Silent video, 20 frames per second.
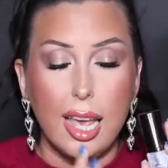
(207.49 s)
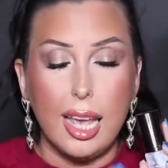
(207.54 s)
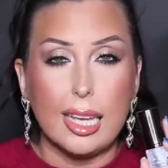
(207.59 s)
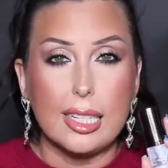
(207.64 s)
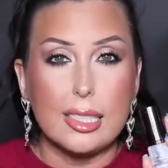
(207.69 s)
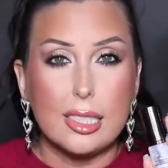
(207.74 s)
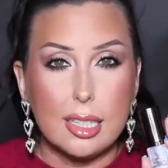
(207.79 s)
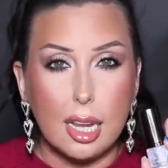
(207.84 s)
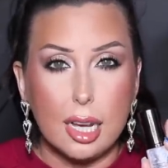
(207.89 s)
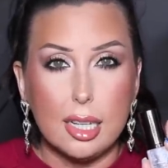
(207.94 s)

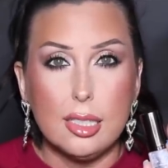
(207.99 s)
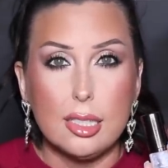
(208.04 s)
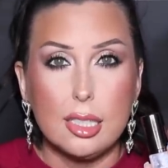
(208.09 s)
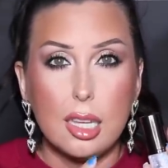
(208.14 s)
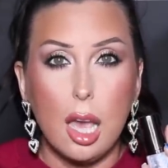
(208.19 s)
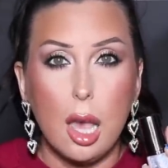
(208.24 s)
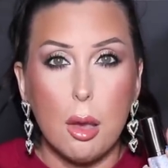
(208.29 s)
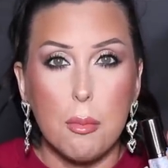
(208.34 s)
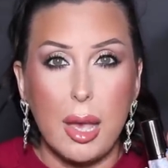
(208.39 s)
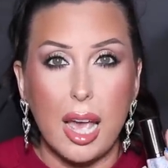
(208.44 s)
It does
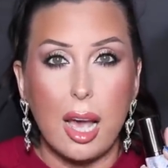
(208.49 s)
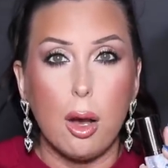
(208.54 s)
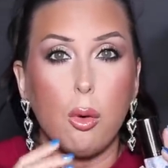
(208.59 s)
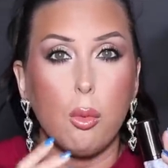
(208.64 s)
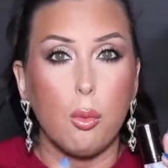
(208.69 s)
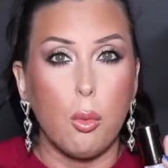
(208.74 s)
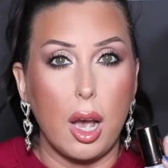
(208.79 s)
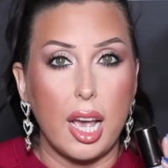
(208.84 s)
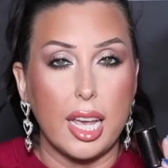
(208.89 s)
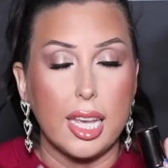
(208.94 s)
come
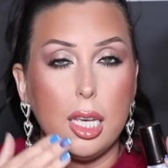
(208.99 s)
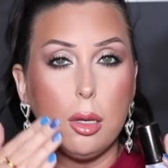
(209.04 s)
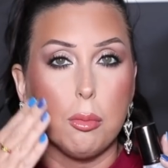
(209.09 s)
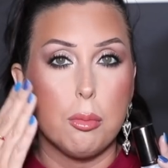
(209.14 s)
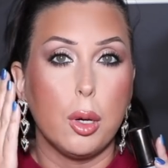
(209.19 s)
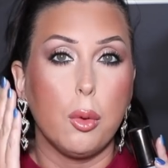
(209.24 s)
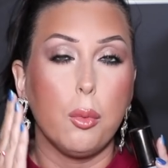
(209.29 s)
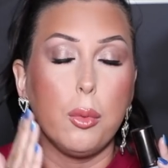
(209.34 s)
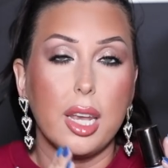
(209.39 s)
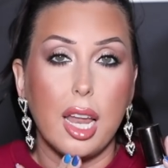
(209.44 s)
out white,
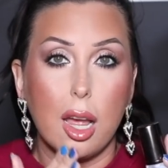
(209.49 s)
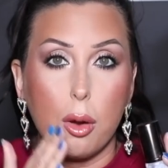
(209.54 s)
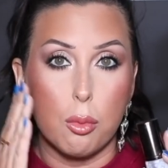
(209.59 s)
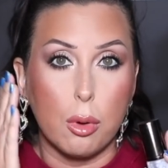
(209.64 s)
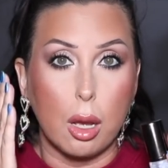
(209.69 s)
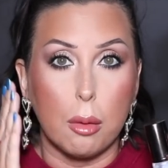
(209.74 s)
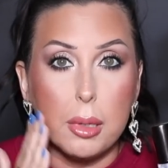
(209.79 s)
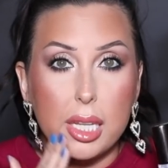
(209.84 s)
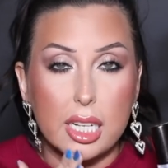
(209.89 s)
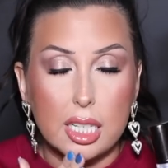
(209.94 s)
but when I
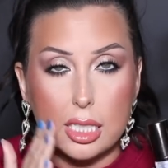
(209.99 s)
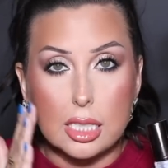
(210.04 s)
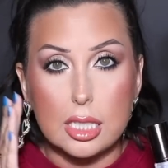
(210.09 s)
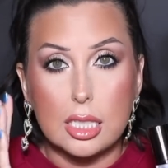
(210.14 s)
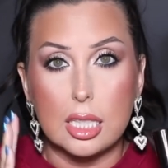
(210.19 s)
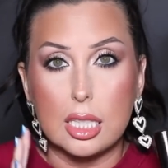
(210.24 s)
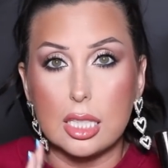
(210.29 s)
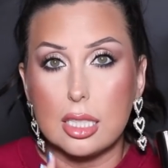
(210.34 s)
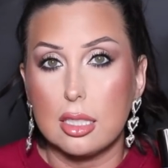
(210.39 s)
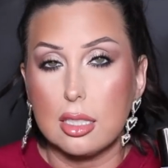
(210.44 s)
rub it
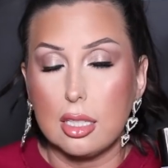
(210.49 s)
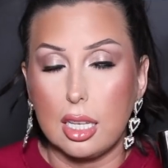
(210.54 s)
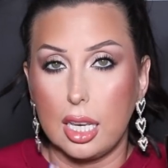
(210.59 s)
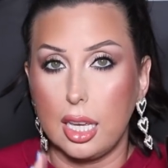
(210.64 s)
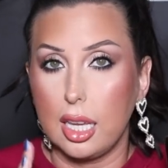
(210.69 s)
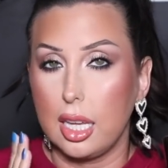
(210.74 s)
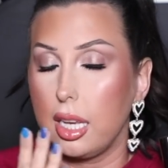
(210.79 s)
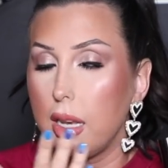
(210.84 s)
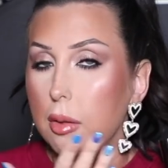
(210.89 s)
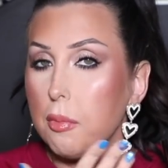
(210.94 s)
into the
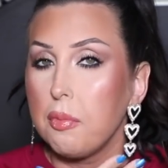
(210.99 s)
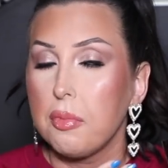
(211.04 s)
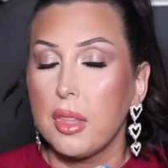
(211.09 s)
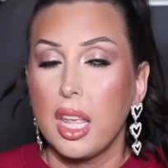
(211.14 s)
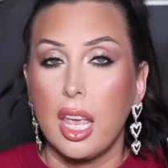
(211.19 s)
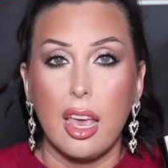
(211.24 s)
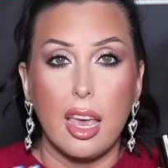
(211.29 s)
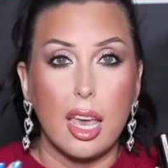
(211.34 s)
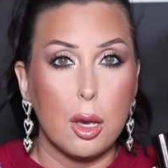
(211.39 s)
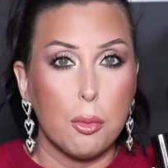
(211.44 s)
skin,
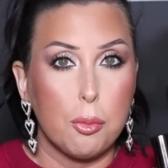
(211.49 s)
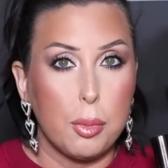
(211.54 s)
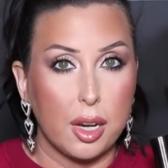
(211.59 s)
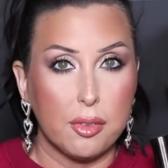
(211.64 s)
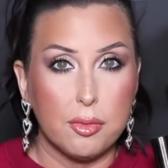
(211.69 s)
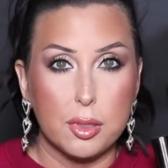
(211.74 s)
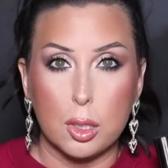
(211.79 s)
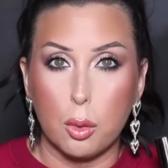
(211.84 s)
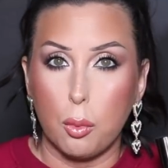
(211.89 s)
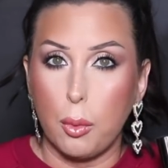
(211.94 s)
it
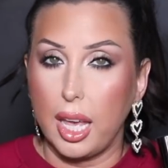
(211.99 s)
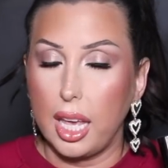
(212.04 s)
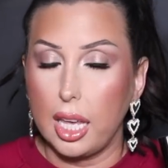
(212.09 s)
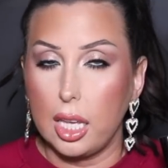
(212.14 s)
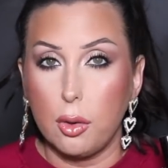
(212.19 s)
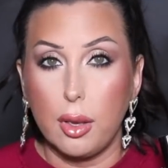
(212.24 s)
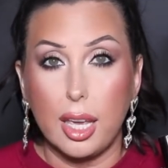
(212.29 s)
buffs away.